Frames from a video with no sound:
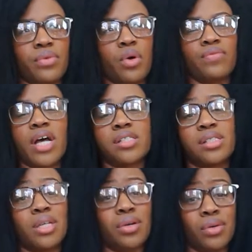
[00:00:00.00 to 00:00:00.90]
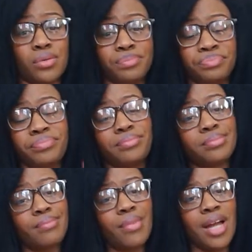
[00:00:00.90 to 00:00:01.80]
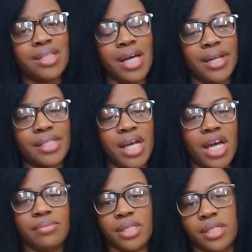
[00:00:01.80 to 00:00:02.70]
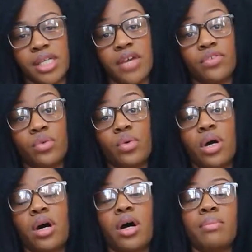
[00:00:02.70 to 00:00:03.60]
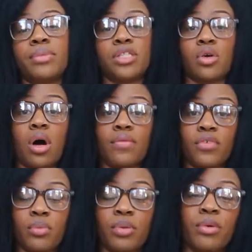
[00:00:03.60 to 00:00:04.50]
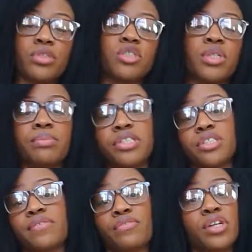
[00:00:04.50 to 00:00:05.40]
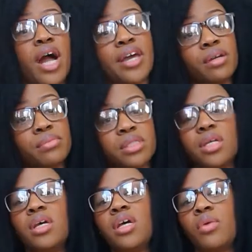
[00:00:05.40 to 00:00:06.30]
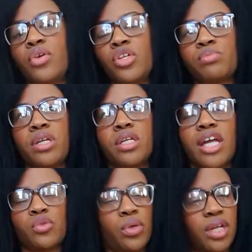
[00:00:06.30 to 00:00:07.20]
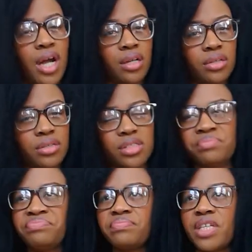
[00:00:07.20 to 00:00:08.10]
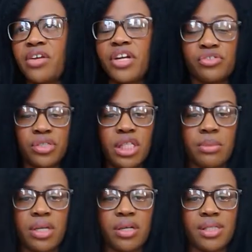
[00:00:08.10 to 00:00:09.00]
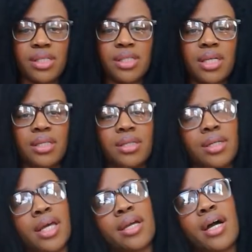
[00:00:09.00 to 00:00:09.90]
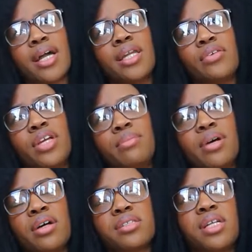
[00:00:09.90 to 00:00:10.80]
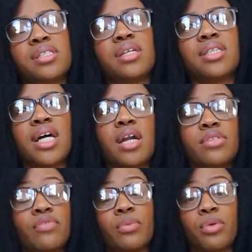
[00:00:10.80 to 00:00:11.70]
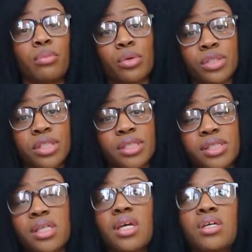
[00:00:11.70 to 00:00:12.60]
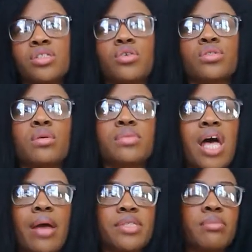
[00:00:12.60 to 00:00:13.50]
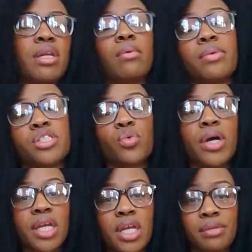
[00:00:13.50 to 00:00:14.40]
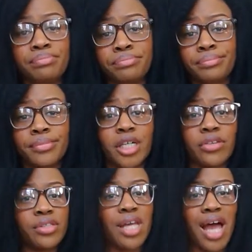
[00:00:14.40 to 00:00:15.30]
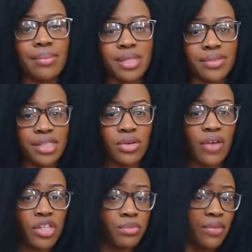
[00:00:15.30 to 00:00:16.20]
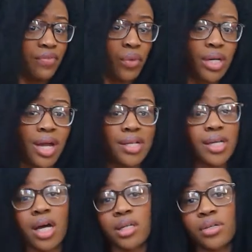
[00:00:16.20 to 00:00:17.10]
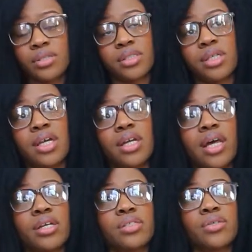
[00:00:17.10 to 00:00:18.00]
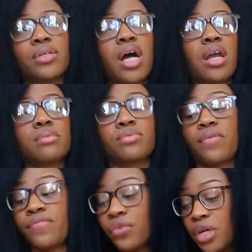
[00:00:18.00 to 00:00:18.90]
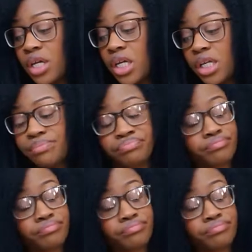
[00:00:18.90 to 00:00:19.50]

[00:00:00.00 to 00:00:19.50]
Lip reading: Grove.co, a lot of times they give you this offer, a promotion with a bunch of free items when you spend like $20. And they're interesting because they send, I get their emails and they send a lot of different promotions. So sometimes the minimum is $20. Other times I've seen you have to spend $49 to get certain items for free.